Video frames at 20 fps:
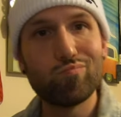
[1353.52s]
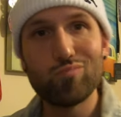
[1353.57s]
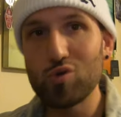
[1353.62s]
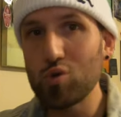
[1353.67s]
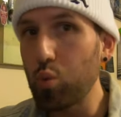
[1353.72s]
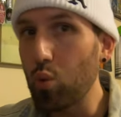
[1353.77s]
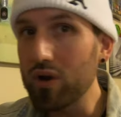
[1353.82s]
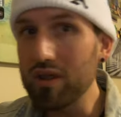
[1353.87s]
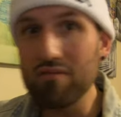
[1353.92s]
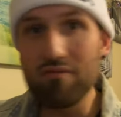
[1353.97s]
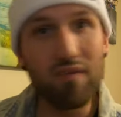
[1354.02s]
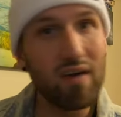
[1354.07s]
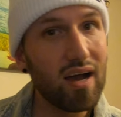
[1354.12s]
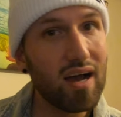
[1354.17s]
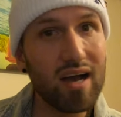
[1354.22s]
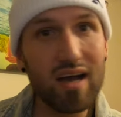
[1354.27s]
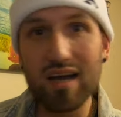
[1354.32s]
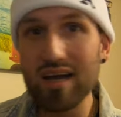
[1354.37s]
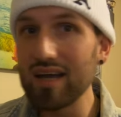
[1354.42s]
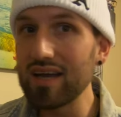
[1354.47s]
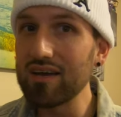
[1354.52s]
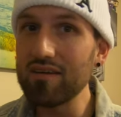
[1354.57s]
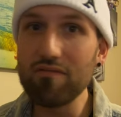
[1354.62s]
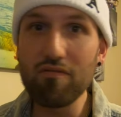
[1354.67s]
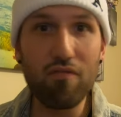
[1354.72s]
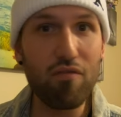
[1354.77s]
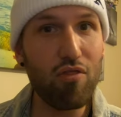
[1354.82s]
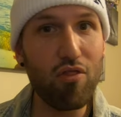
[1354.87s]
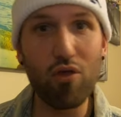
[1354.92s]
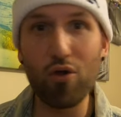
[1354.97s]
25,
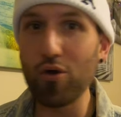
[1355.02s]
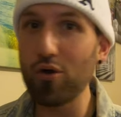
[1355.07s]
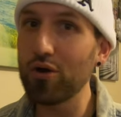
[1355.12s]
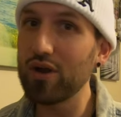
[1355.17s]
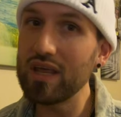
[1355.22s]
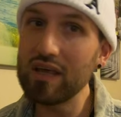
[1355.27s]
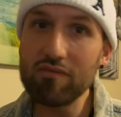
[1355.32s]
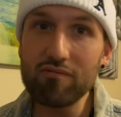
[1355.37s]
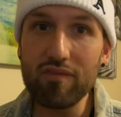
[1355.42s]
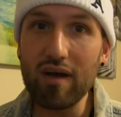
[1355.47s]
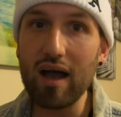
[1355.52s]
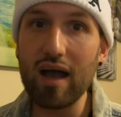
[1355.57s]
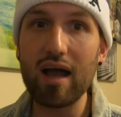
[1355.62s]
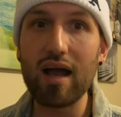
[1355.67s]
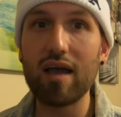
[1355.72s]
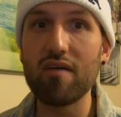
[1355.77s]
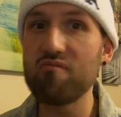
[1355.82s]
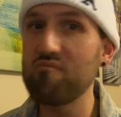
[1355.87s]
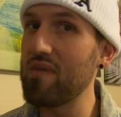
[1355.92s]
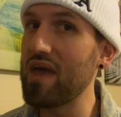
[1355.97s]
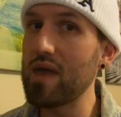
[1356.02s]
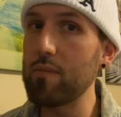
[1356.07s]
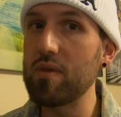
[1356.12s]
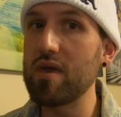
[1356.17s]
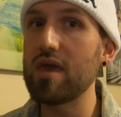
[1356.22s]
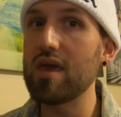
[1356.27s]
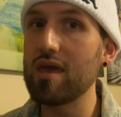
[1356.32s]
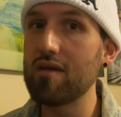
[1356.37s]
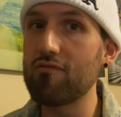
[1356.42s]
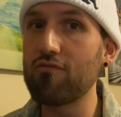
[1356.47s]
35,
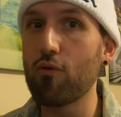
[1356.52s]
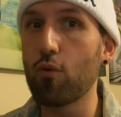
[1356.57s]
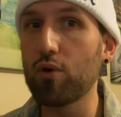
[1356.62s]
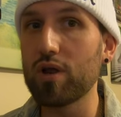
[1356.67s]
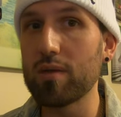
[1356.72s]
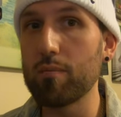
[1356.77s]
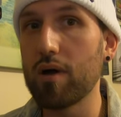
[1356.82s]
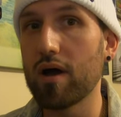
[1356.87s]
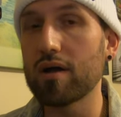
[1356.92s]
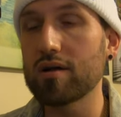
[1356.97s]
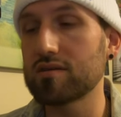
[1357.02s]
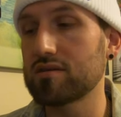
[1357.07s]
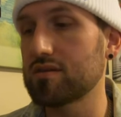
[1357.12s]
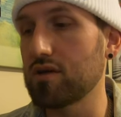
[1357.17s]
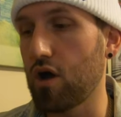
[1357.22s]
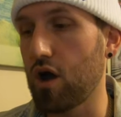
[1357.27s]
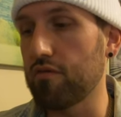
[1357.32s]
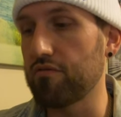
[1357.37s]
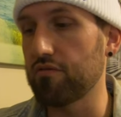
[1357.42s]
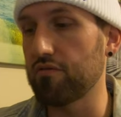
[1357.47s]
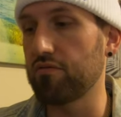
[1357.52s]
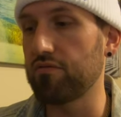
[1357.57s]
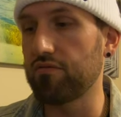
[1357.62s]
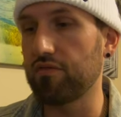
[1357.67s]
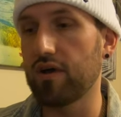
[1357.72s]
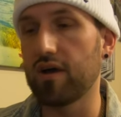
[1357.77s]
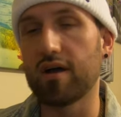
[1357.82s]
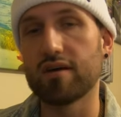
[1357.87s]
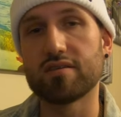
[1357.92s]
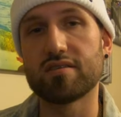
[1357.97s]
maybe 40 bucks off of
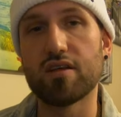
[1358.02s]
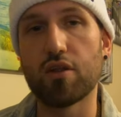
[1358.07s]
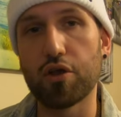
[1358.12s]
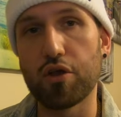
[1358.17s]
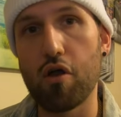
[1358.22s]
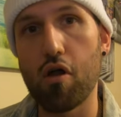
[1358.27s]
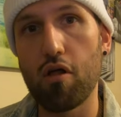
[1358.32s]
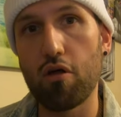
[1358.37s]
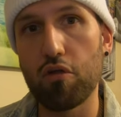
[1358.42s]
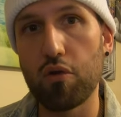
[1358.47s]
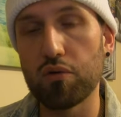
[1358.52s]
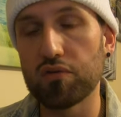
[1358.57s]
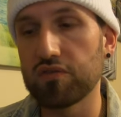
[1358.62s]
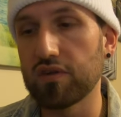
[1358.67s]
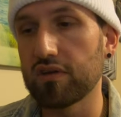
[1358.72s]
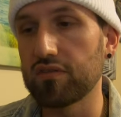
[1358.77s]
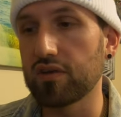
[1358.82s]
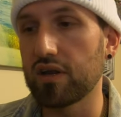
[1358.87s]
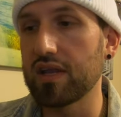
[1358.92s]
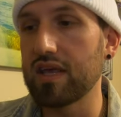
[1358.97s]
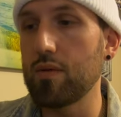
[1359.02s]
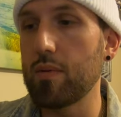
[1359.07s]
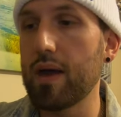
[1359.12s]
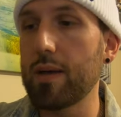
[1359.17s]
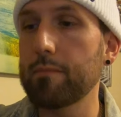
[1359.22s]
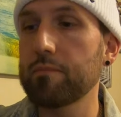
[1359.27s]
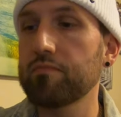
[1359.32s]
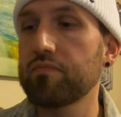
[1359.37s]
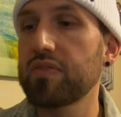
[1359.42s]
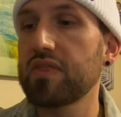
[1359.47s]
uh, selling all of those things on
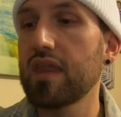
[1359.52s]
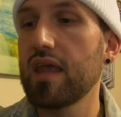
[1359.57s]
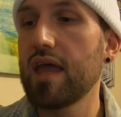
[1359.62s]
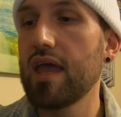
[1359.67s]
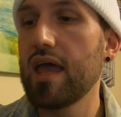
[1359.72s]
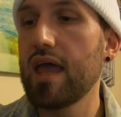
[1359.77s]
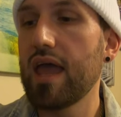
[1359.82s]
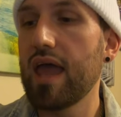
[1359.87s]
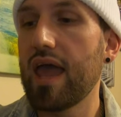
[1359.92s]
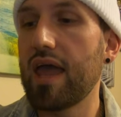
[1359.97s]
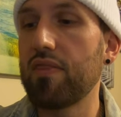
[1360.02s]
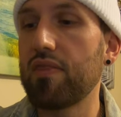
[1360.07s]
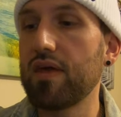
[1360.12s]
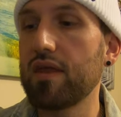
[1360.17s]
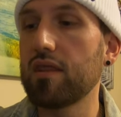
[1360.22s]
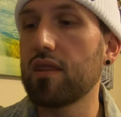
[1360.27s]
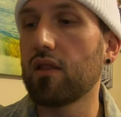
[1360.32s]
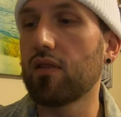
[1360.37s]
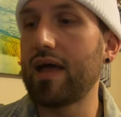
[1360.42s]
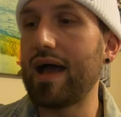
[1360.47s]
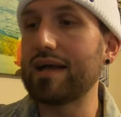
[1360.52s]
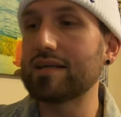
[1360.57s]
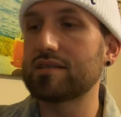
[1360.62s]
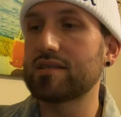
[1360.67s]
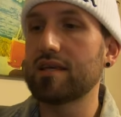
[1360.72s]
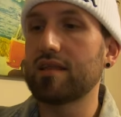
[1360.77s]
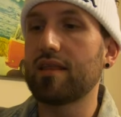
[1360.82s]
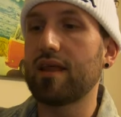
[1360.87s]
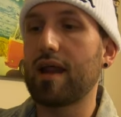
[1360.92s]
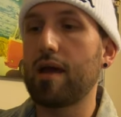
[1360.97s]
eBay. And then the last
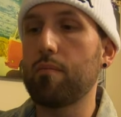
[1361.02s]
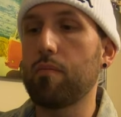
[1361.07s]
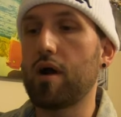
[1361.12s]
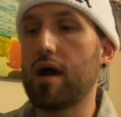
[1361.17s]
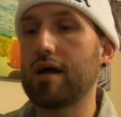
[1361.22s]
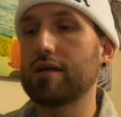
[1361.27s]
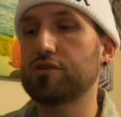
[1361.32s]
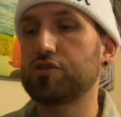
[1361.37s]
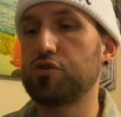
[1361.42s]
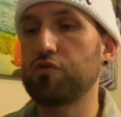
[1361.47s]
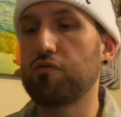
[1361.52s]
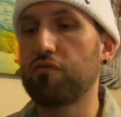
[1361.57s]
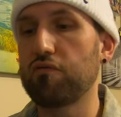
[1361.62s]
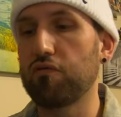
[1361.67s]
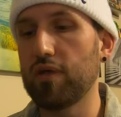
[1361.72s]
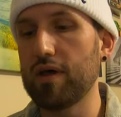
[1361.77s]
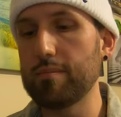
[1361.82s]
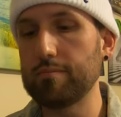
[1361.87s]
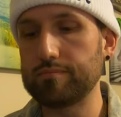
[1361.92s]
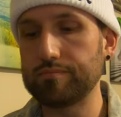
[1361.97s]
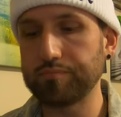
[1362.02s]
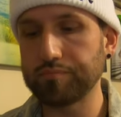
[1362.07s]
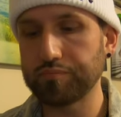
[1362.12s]
thing that I bought to flip